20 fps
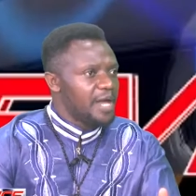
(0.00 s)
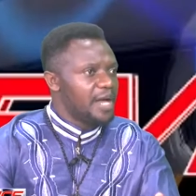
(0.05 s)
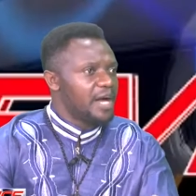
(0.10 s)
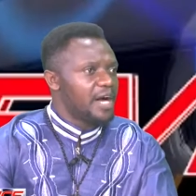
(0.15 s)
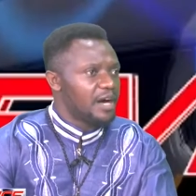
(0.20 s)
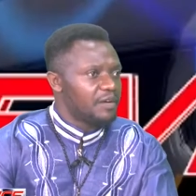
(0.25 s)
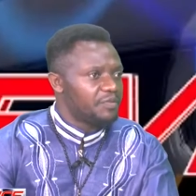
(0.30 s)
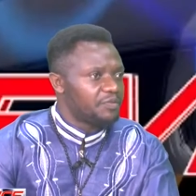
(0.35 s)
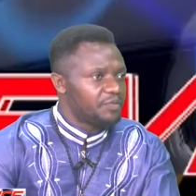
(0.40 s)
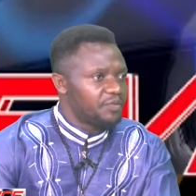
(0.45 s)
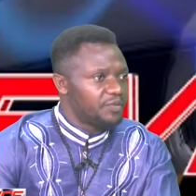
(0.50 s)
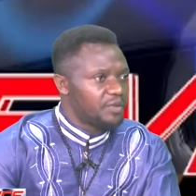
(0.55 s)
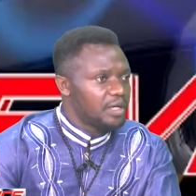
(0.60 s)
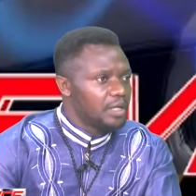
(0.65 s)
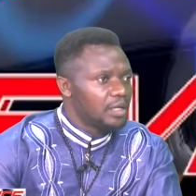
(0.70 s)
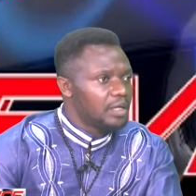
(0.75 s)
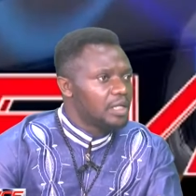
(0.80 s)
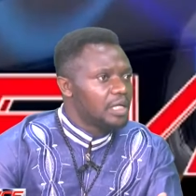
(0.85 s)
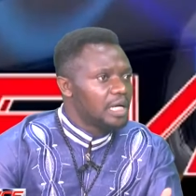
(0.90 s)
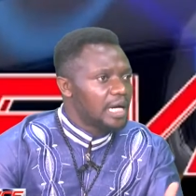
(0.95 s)
have
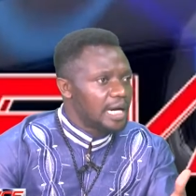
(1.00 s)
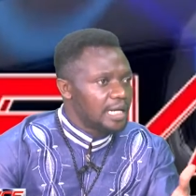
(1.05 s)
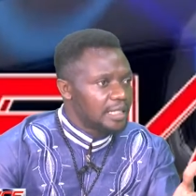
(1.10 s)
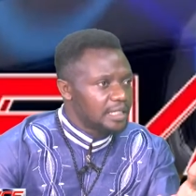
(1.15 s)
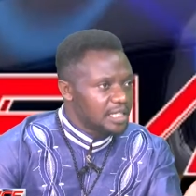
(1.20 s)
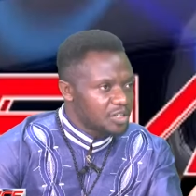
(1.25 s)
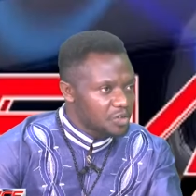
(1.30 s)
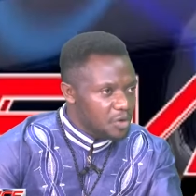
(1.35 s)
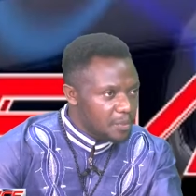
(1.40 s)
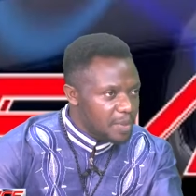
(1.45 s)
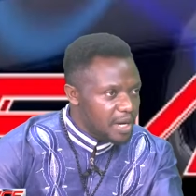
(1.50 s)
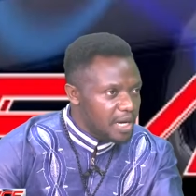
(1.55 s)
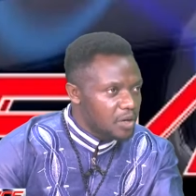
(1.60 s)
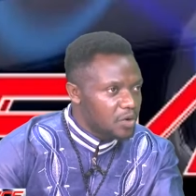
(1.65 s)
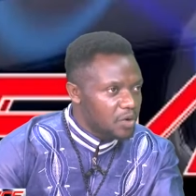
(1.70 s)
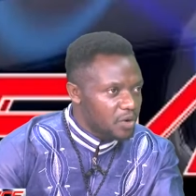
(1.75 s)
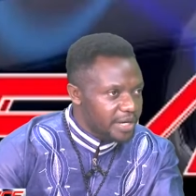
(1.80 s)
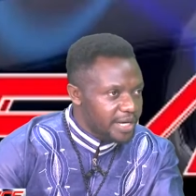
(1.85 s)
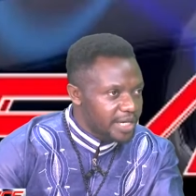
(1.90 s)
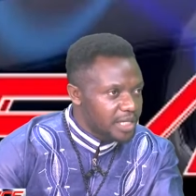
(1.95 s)
had the number
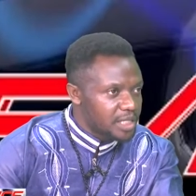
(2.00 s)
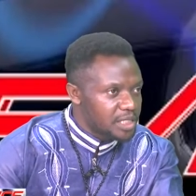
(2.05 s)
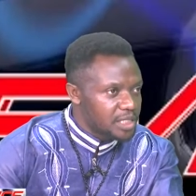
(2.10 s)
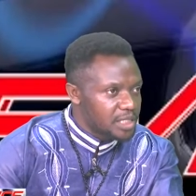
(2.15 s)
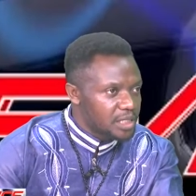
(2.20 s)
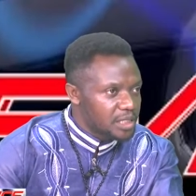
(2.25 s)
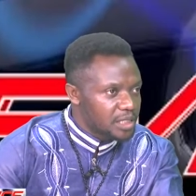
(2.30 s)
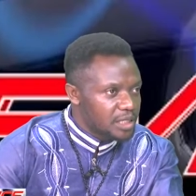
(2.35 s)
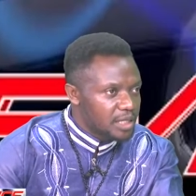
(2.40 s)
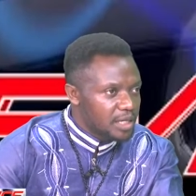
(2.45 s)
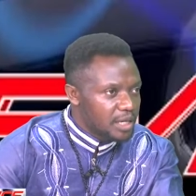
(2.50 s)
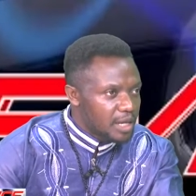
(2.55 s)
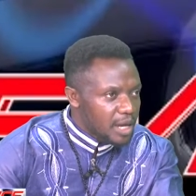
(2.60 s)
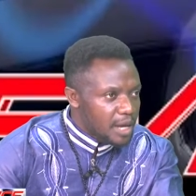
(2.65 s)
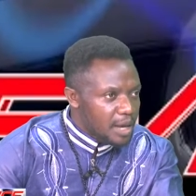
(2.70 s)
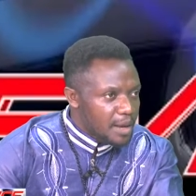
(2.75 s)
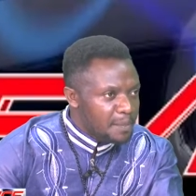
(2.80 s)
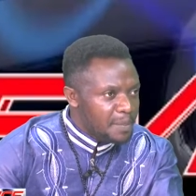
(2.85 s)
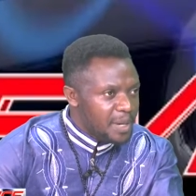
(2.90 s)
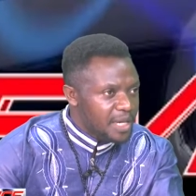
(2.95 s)
correct,
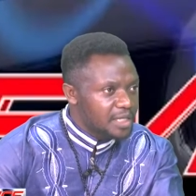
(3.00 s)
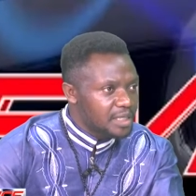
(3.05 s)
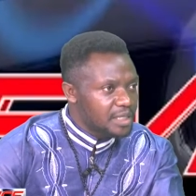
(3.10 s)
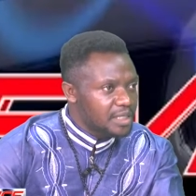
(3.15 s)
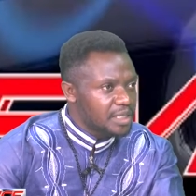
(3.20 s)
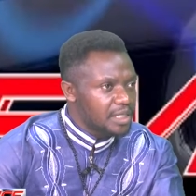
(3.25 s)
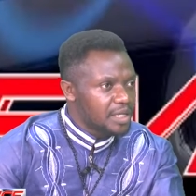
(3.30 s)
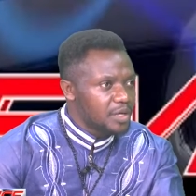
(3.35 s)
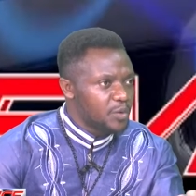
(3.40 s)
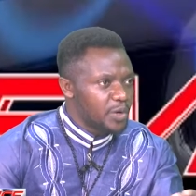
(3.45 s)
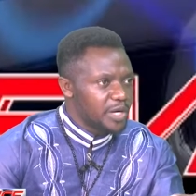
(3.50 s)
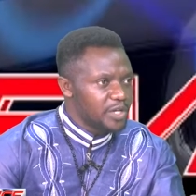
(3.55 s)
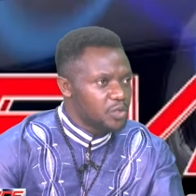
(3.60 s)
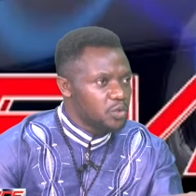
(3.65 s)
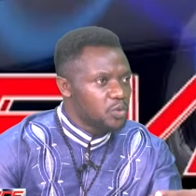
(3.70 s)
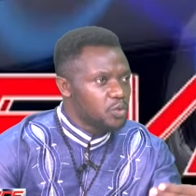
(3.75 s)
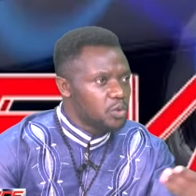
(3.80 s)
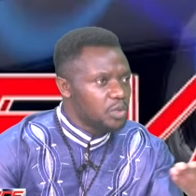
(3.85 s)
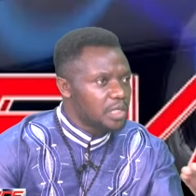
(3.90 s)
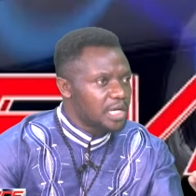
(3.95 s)
but when you
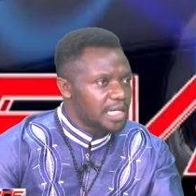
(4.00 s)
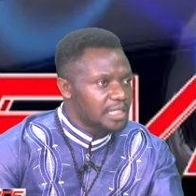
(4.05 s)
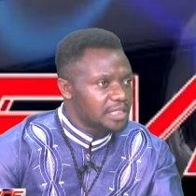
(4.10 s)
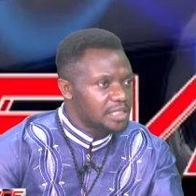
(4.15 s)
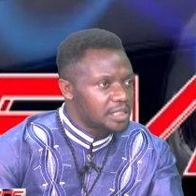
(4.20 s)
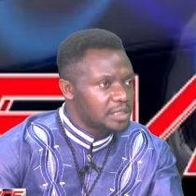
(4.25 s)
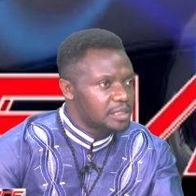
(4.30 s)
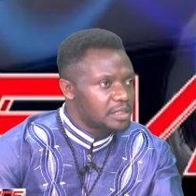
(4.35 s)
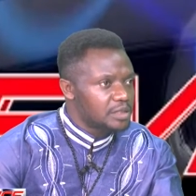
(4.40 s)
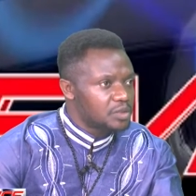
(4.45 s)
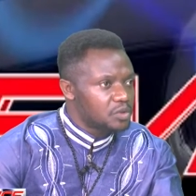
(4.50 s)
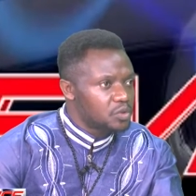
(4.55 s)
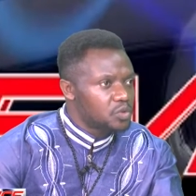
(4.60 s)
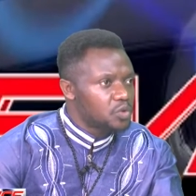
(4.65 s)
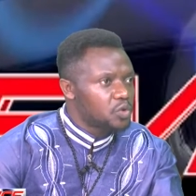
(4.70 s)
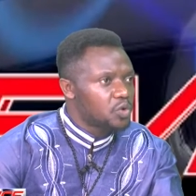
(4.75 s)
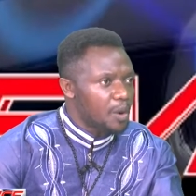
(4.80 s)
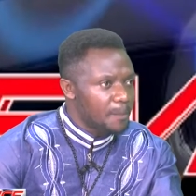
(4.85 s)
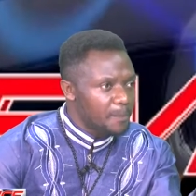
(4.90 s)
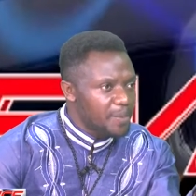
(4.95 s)
look at it
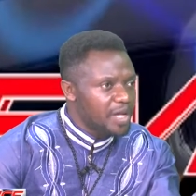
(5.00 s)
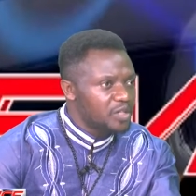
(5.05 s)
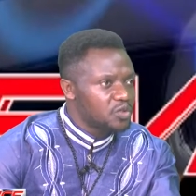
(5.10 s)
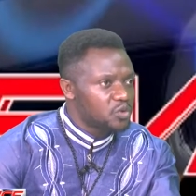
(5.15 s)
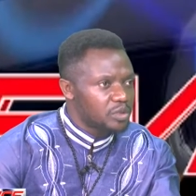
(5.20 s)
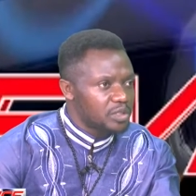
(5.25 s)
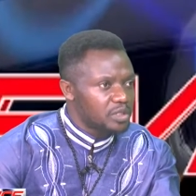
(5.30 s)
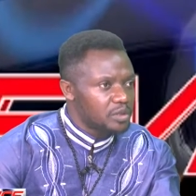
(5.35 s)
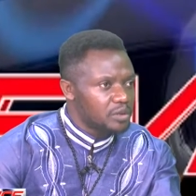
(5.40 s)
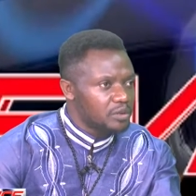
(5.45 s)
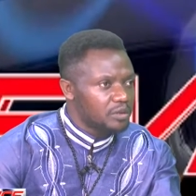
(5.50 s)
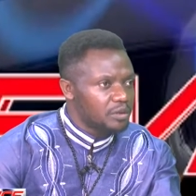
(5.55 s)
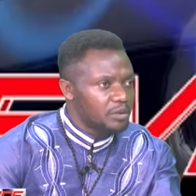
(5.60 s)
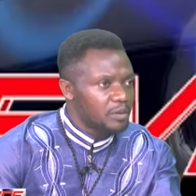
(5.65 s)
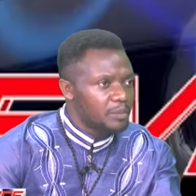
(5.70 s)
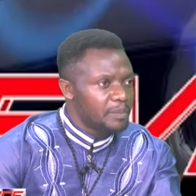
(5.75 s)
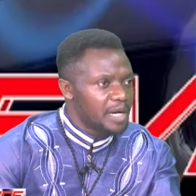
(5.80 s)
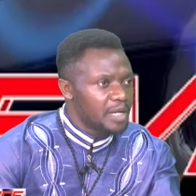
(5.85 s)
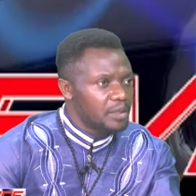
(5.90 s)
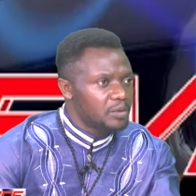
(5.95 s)
compared to the
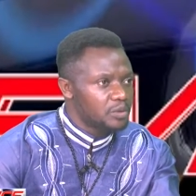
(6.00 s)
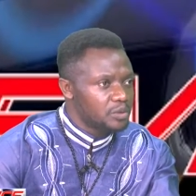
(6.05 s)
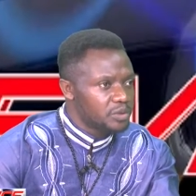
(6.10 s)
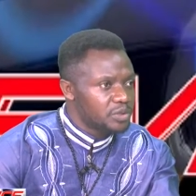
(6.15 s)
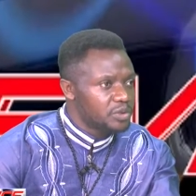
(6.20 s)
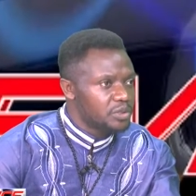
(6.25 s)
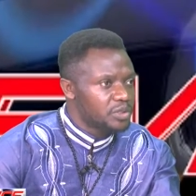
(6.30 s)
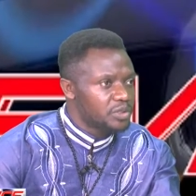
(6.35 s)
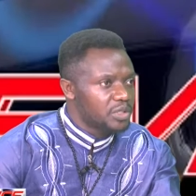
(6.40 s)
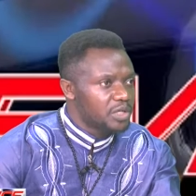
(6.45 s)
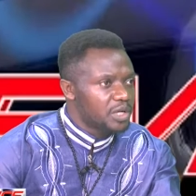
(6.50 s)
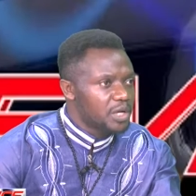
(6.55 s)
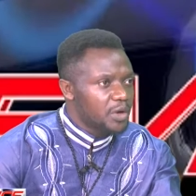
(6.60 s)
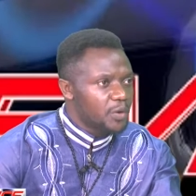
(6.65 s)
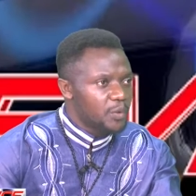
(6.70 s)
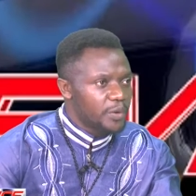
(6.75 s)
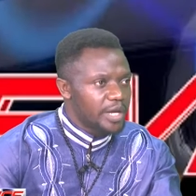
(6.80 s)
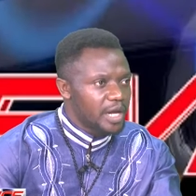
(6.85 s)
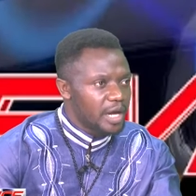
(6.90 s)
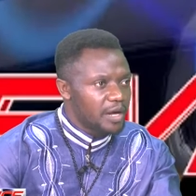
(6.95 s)
number lost,
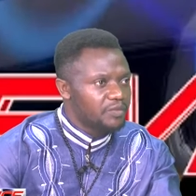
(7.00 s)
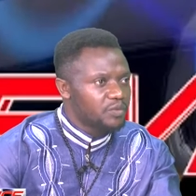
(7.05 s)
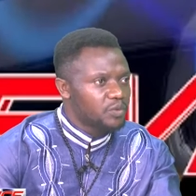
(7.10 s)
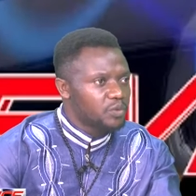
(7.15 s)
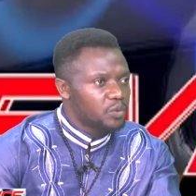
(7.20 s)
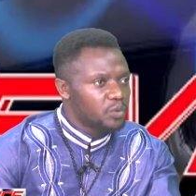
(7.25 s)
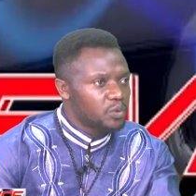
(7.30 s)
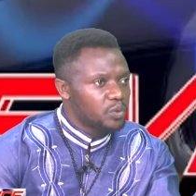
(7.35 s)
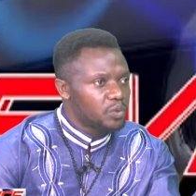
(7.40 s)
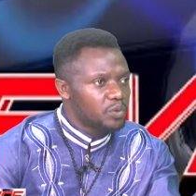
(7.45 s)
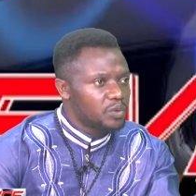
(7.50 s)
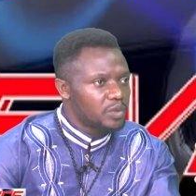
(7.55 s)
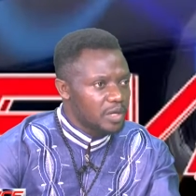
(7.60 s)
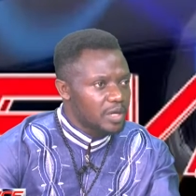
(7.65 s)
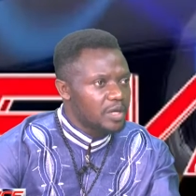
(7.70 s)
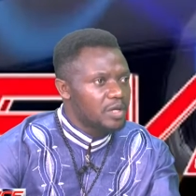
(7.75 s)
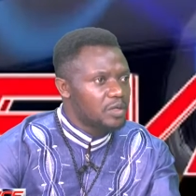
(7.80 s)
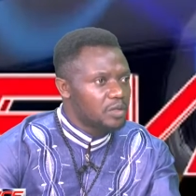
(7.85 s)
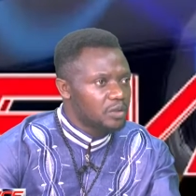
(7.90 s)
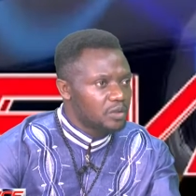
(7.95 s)
we have to
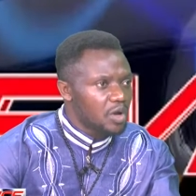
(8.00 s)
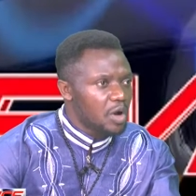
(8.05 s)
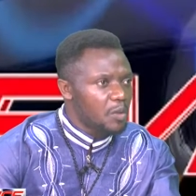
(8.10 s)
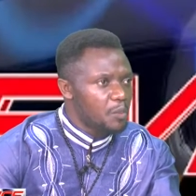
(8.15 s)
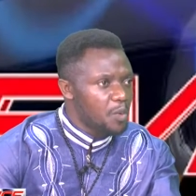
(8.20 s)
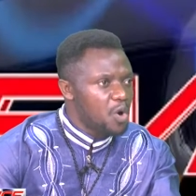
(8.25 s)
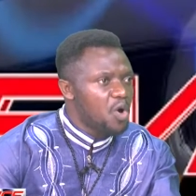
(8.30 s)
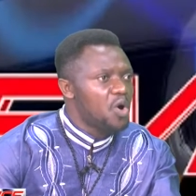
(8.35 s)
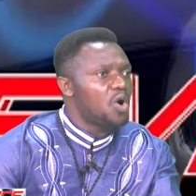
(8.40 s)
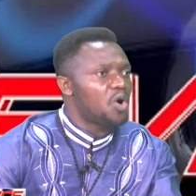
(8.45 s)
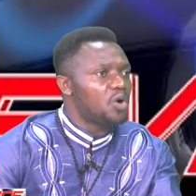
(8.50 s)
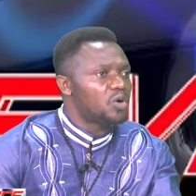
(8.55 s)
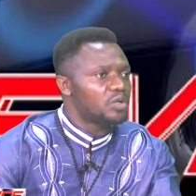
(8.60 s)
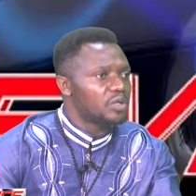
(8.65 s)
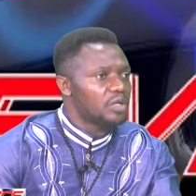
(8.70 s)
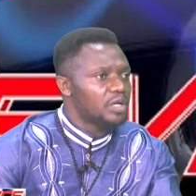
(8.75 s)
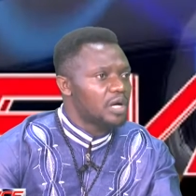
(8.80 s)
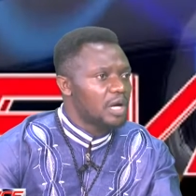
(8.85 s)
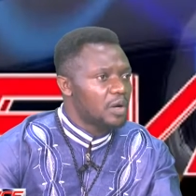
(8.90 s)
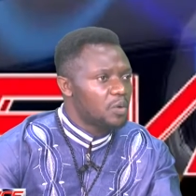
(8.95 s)
talk more on
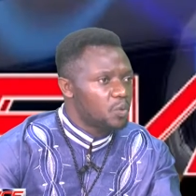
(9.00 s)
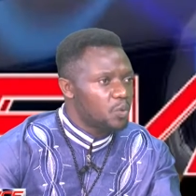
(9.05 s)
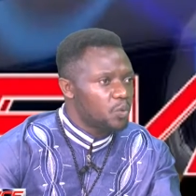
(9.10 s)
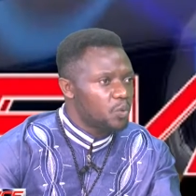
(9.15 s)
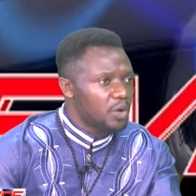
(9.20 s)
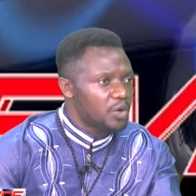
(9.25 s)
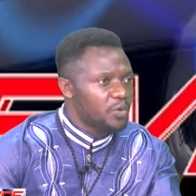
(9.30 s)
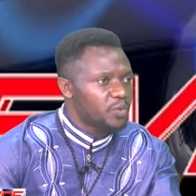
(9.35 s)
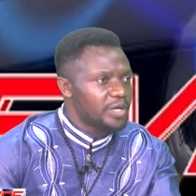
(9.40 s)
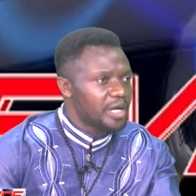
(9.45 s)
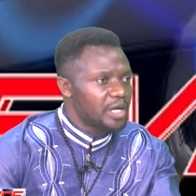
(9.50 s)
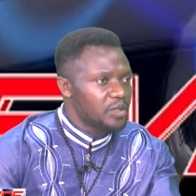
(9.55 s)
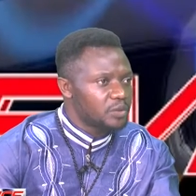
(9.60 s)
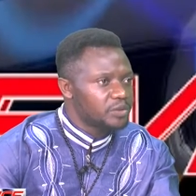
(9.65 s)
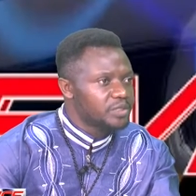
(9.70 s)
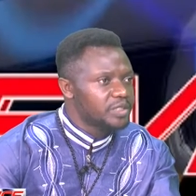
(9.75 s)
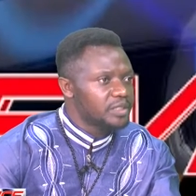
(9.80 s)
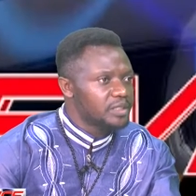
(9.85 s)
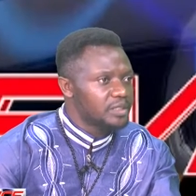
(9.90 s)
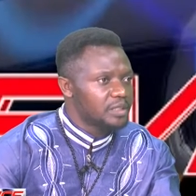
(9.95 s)
what we are
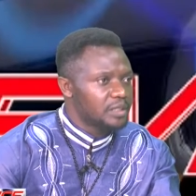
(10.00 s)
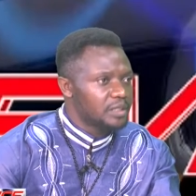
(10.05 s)
losing,